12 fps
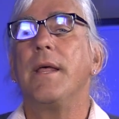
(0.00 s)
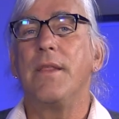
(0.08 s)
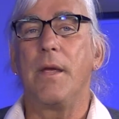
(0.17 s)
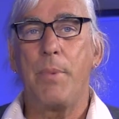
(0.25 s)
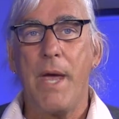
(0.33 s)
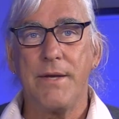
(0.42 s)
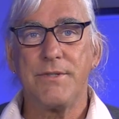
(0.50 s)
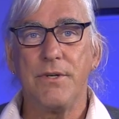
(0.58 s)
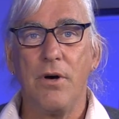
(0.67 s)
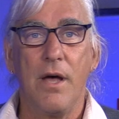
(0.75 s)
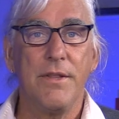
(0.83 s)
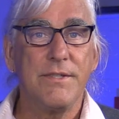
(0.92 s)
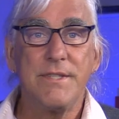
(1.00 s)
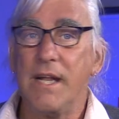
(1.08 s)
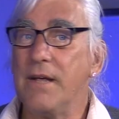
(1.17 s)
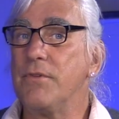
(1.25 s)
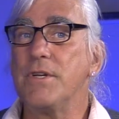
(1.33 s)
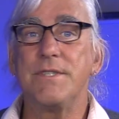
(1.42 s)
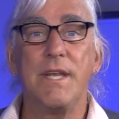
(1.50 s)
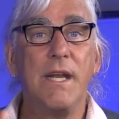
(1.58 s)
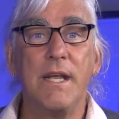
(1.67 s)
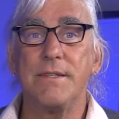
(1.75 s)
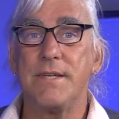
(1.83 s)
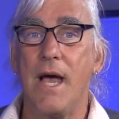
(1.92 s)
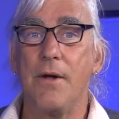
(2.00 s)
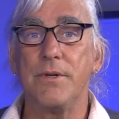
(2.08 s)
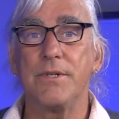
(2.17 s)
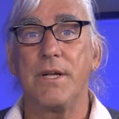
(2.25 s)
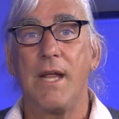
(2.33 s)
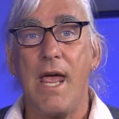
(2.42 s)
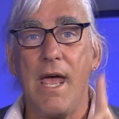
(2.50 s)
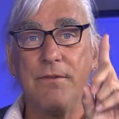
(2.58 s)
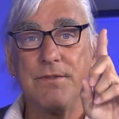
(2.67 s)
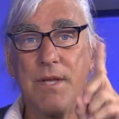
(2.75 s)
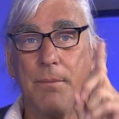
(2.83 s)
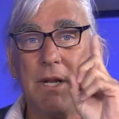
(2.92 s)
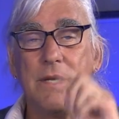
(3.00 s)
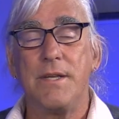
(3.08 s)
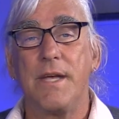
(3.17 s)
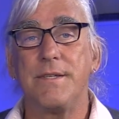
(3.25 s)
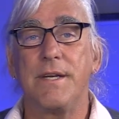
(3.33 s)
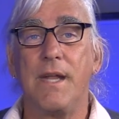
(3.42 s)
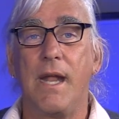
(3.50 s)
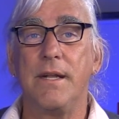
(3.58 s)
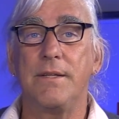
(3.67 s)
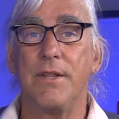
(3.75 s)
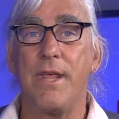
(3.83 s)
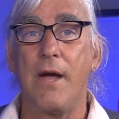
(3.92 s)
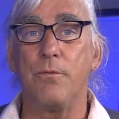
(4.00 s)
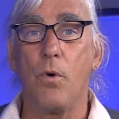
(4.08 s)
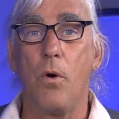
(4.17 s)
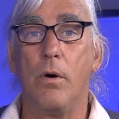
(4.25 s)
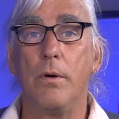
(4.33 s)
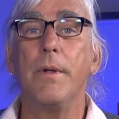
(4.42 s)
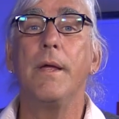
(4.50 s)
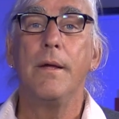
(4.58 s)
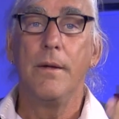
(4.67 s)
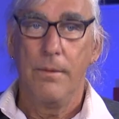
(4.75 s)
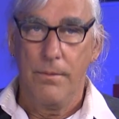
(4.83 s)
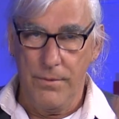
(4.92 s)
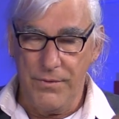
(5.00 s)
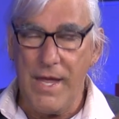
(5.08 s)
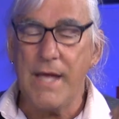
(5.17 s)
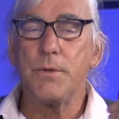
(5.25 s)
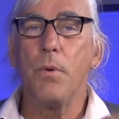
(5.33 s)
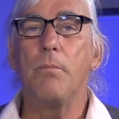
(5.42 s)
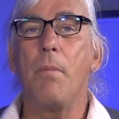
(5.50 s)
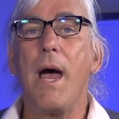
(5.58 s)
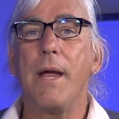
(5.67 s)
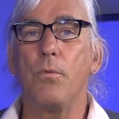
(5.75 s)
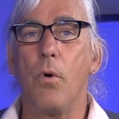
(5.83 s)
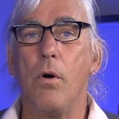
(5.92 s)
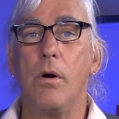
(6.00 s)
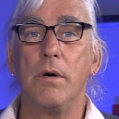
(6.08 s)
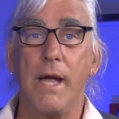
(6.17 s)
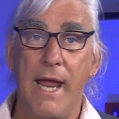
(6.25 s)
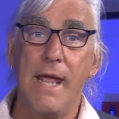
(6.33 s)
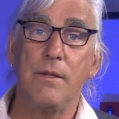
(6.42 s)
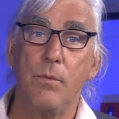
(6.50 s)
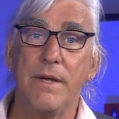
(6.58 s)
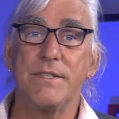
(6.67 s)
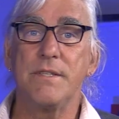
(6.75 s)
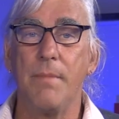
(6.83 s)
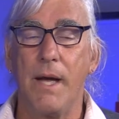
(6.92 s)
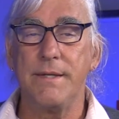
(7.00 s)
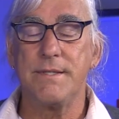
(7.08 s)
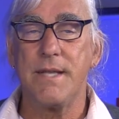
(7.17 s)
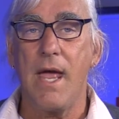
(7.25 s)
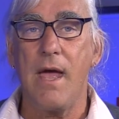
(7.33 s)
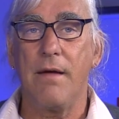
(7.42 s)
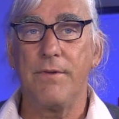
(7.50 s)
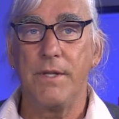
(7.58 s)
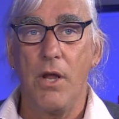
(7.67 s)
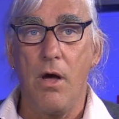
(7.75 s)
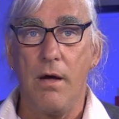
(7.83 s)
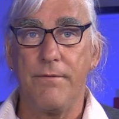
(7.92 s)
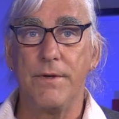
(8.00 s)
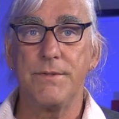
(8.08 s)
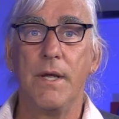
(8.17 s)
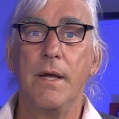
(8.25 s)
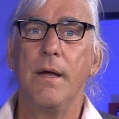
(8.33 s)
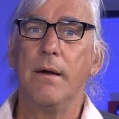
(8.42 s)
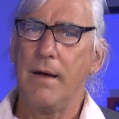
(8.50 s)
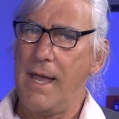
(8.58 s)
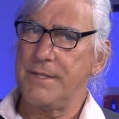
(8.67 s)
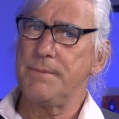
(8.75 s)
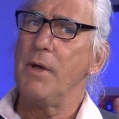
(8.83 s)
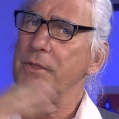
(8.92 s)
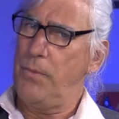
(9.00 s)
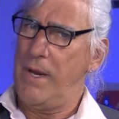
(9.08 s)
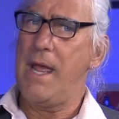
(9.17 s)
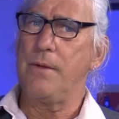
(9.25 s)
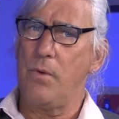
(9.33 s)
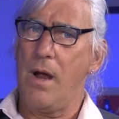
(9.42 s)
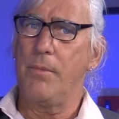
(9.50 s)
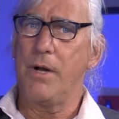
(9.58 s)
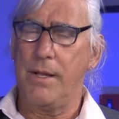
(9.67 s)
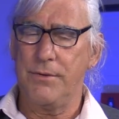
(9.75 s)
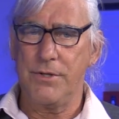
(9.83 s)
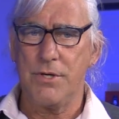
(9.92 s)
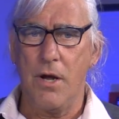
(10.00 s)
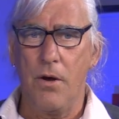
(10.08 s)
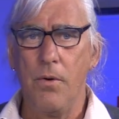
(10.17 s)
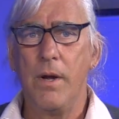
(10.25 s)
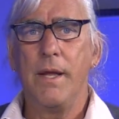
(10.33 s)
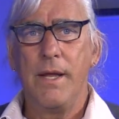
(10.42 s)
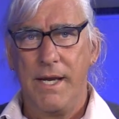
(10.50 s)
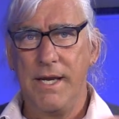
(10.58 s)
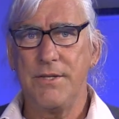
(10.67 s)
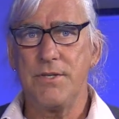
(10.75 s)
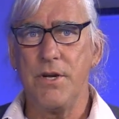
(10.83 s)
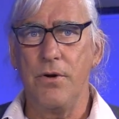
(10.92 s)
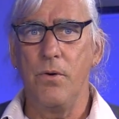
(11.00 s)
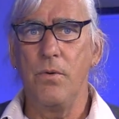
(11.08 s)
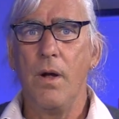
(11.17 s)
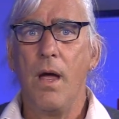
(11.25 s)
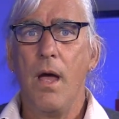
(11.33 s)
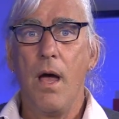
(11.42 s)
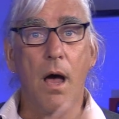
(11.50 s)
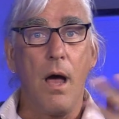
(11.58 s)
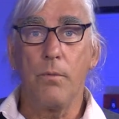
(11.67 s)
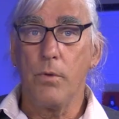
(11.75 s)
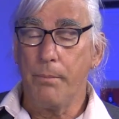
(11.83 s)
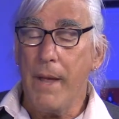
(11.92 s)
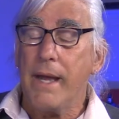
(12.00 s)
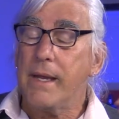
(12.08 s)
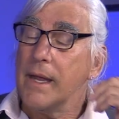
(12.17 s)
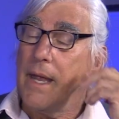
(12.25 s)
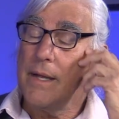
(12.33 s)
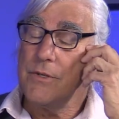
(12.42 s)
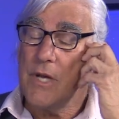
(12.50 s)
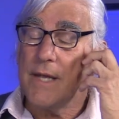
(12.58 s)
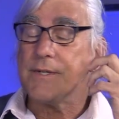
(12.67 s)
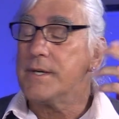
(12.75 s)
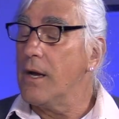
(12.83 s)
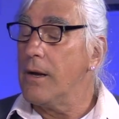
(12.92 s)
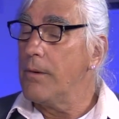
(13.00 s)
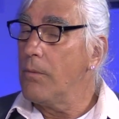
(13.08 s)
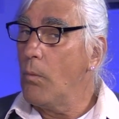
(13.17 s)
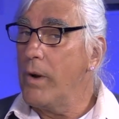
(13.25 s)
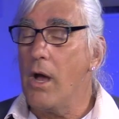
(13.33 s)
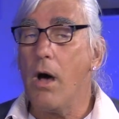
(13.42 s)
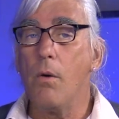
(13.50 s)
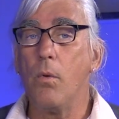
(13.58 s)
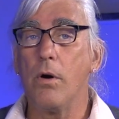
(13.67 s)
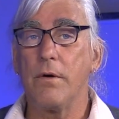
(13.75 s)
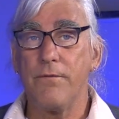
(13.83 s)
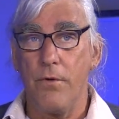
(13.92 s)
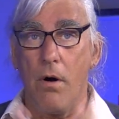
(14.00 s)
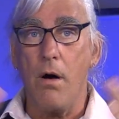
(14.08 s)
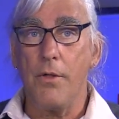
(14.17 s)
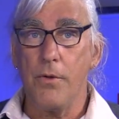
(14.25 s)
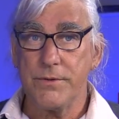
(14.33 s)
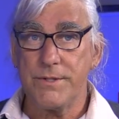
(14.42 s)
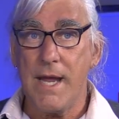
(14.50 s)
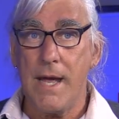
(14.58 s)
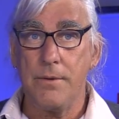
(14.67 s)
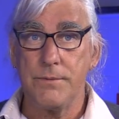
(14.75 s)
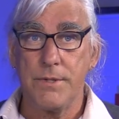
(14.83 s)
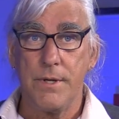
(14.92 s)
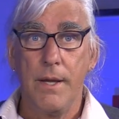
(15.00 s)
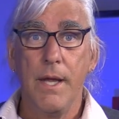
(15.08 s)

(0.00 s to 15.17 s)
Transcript: They passed a law that said every city and town is going to have somebody designated to that role. Well, that's what my role and the rest of my staff in the office. Last month we had Robert on the show. He's new. Uh, Rebecca and Jessica. We all work for all those towns,